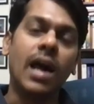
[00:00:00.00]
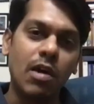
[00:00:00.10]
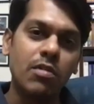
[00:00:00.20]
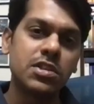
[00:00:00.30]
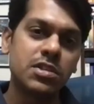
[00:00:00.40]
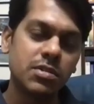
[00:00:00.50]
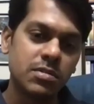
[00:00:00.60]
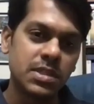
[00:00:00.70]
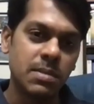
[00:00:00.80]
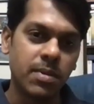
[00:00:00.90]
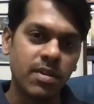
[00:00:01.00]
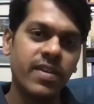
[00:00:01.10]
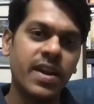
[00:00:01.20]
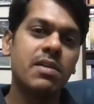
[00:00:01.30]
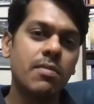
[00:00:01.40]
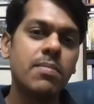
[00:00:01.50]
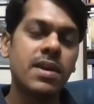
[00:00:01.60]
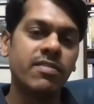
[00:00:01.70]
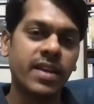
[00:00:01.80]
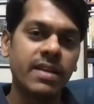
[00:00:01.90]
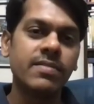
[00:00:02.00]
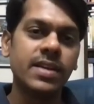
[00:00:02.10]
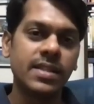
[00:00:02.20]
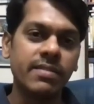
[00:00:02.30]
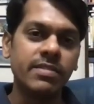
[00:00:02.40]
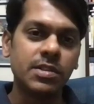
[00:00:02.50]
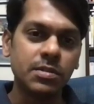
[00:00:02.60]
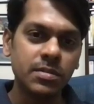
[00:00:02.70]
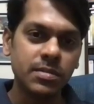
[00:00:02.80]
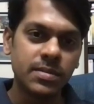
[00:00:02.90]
allow us to simplify. Don't be afraid. We are there with you.